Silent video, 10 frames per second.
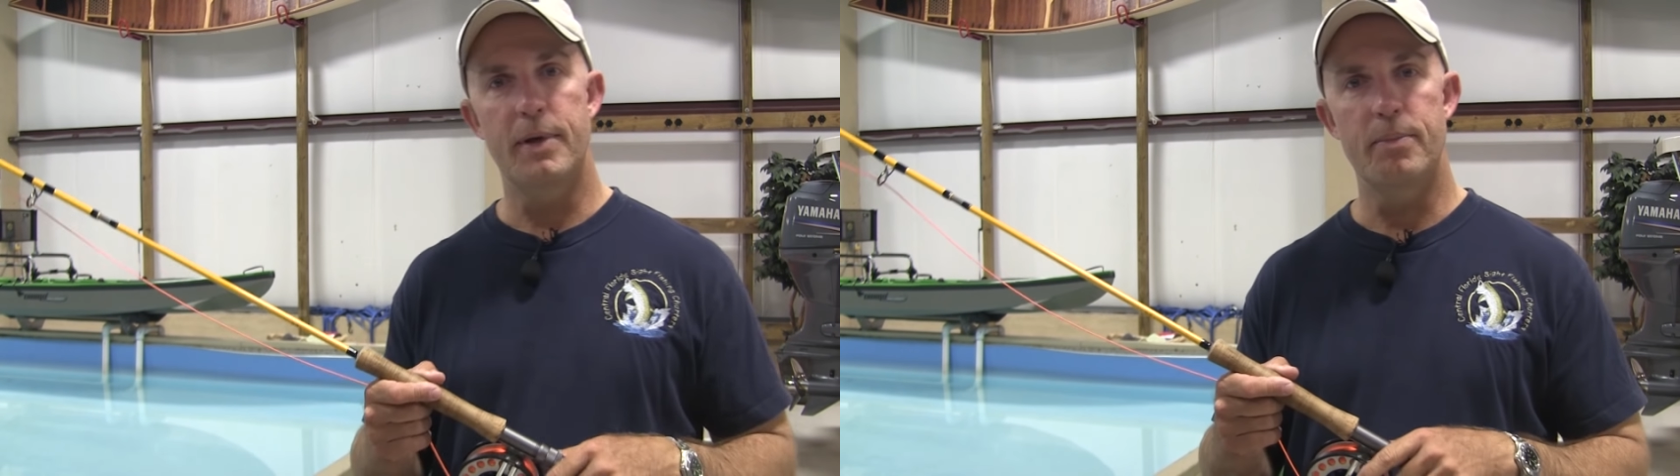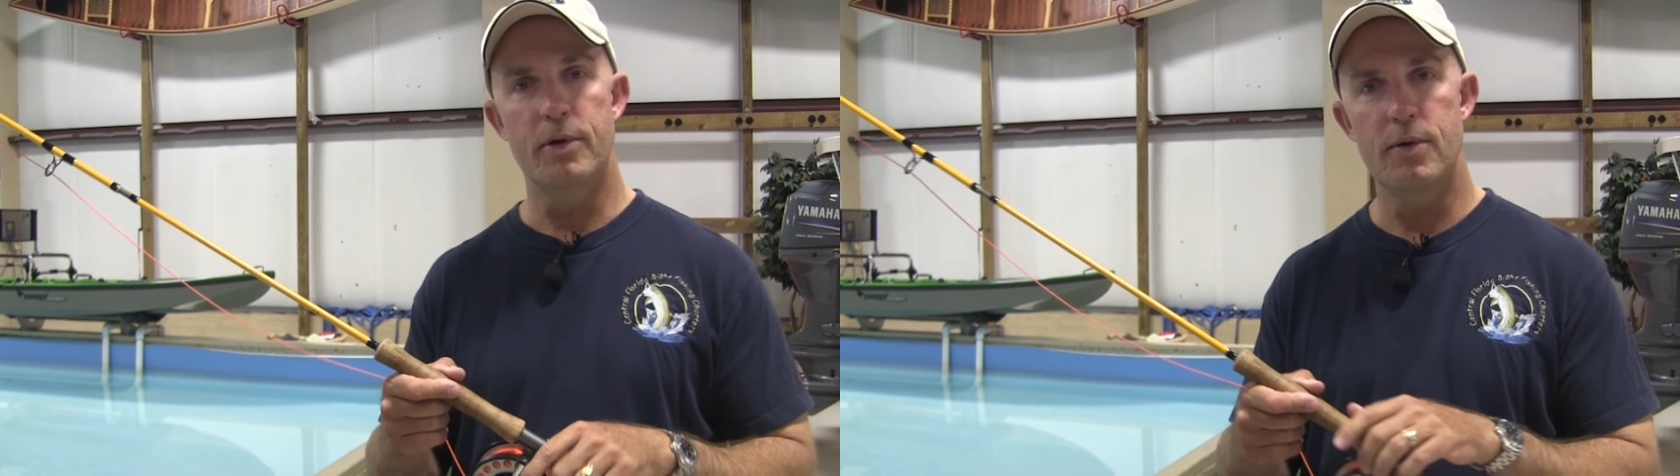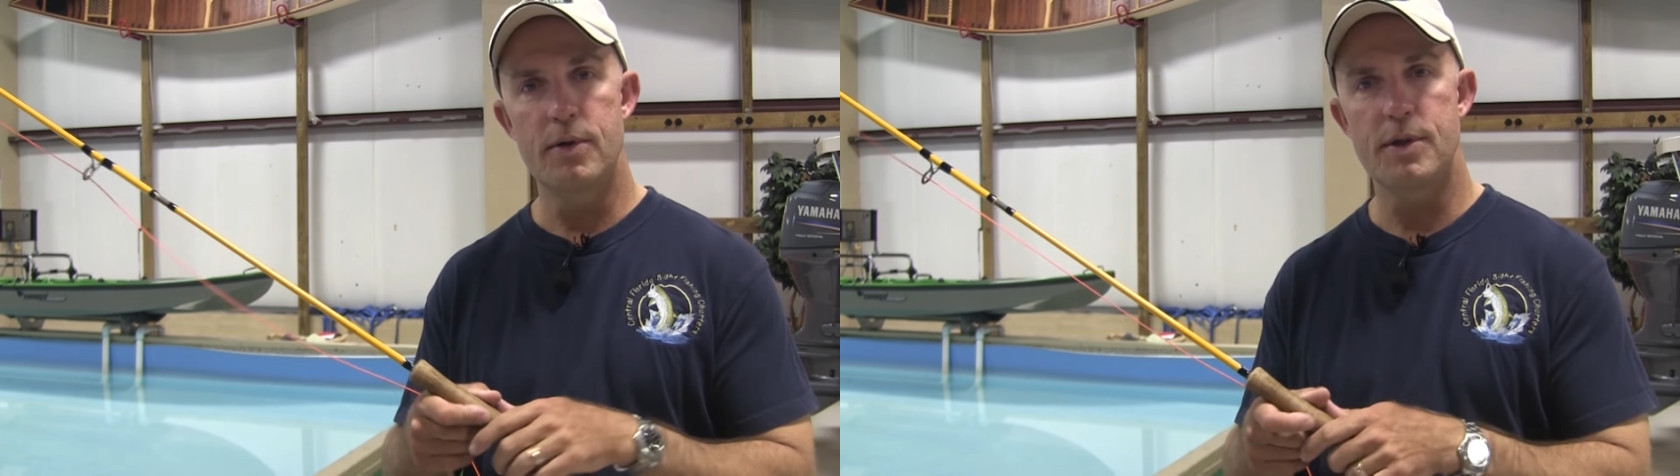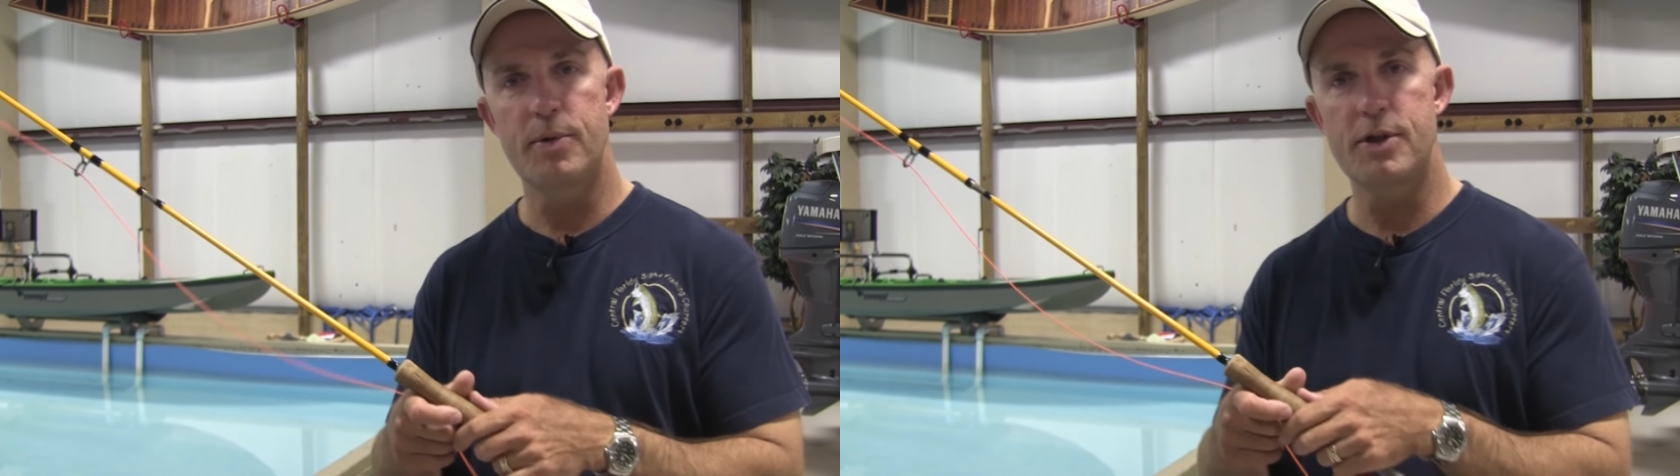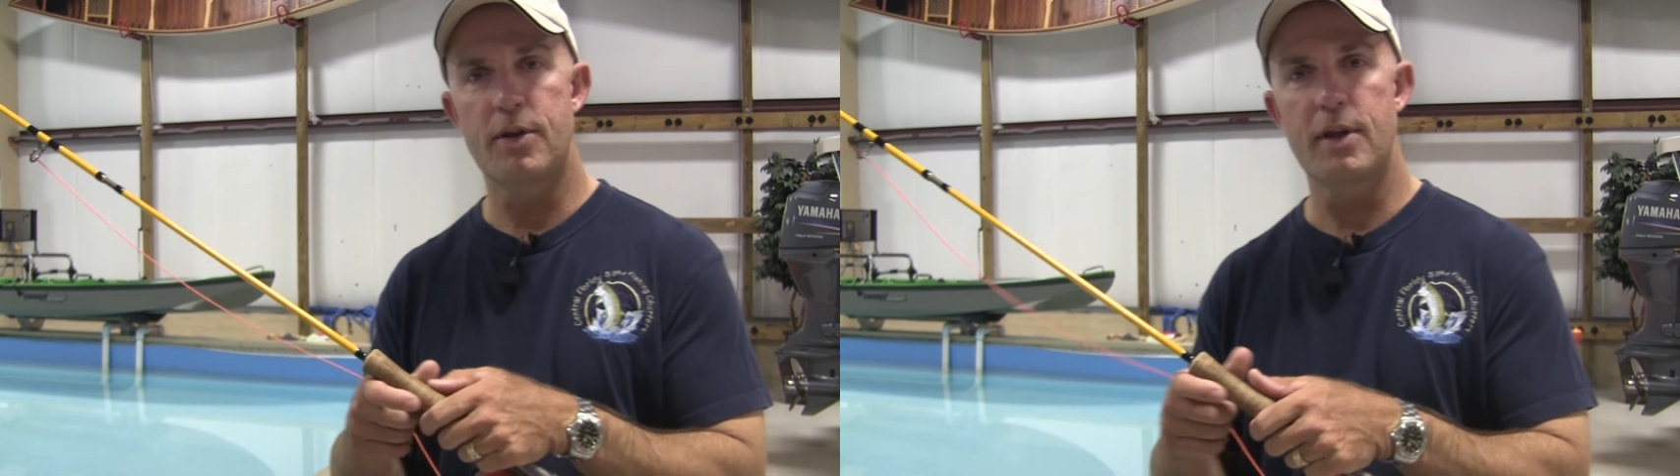people do is you
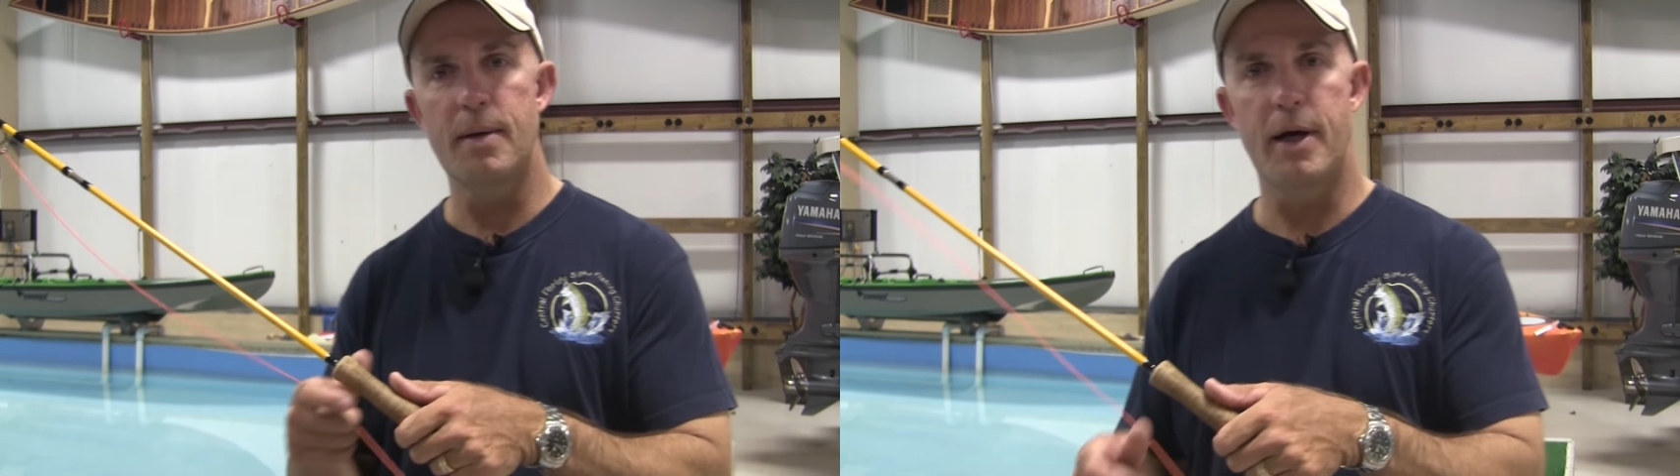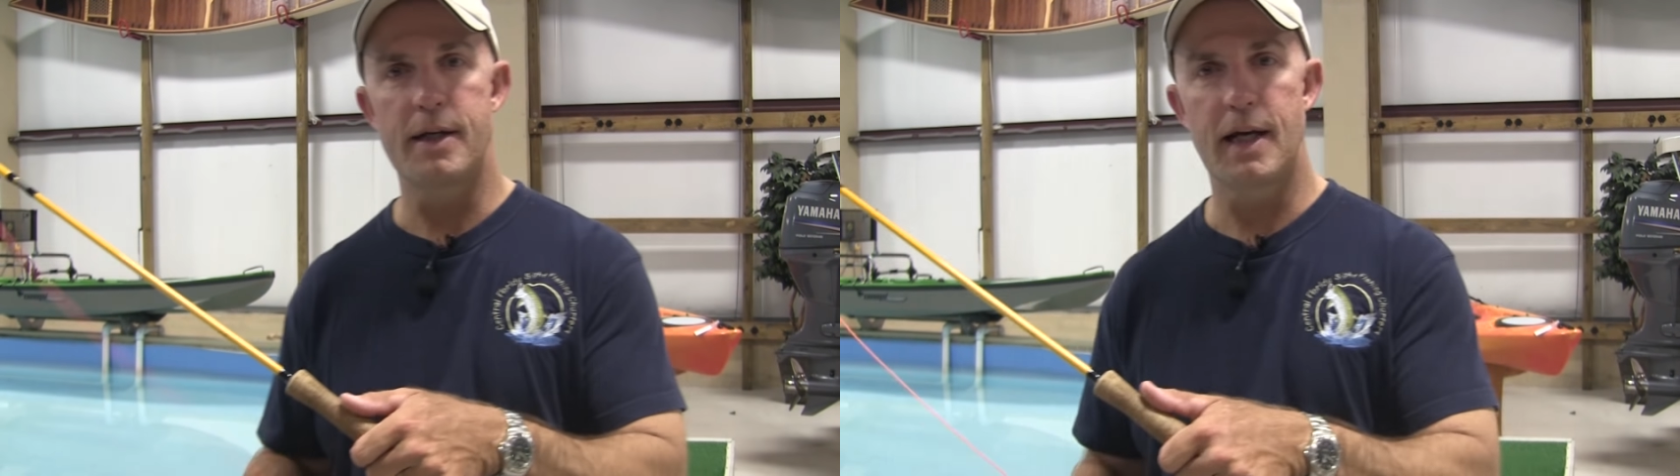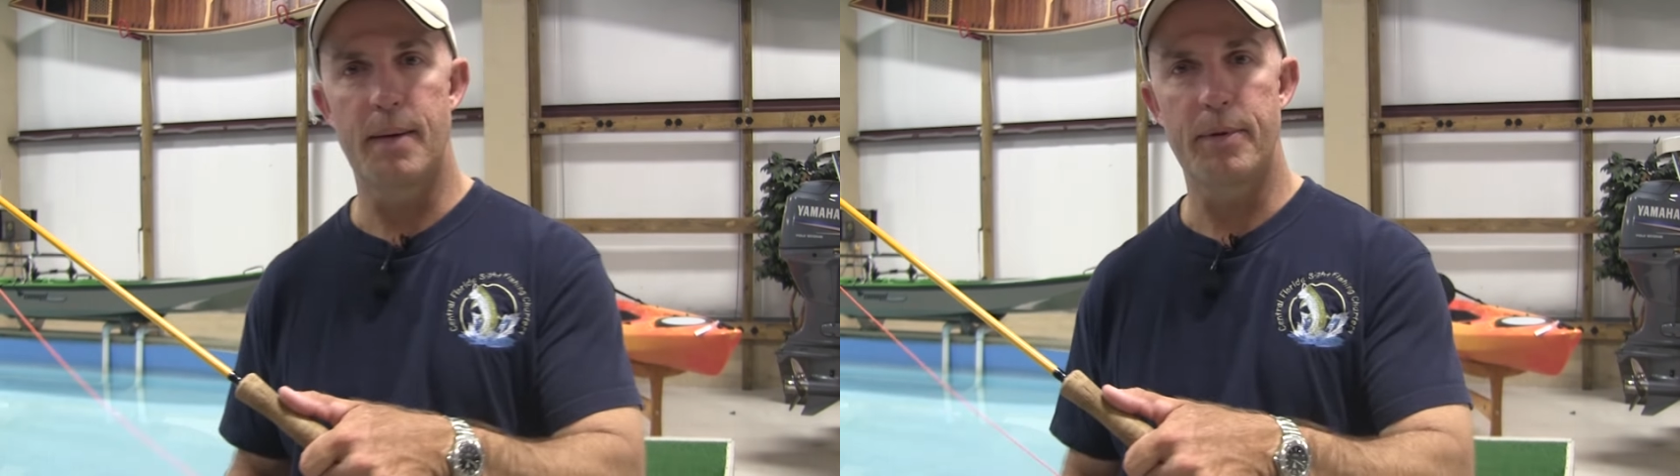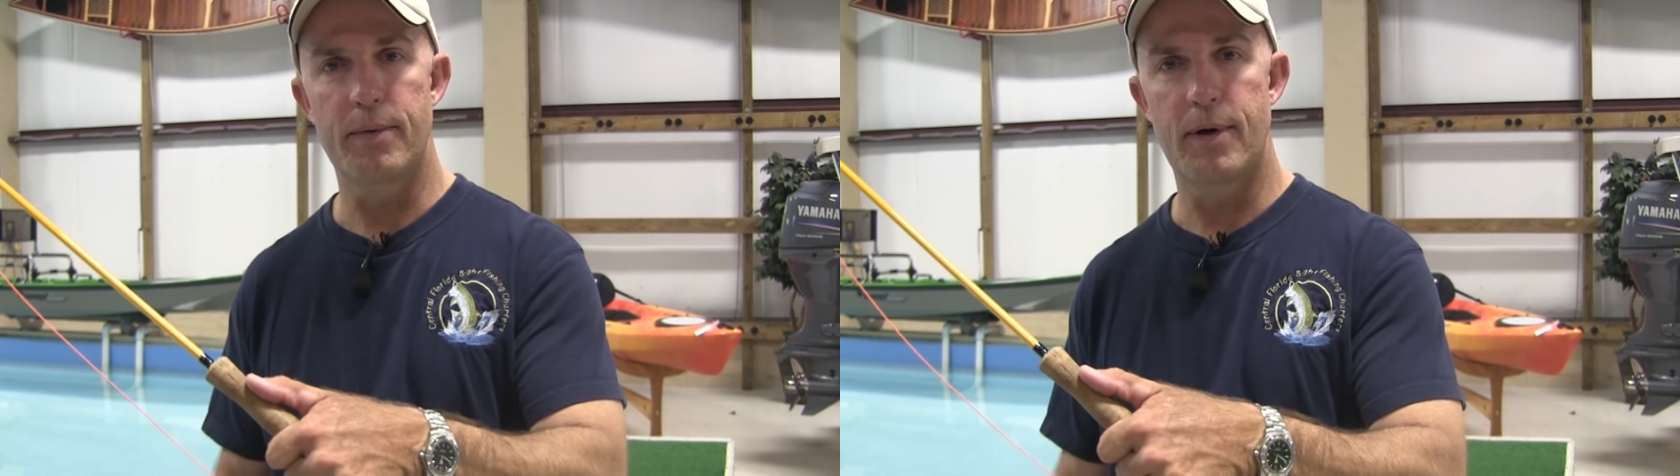put your thumb on top of the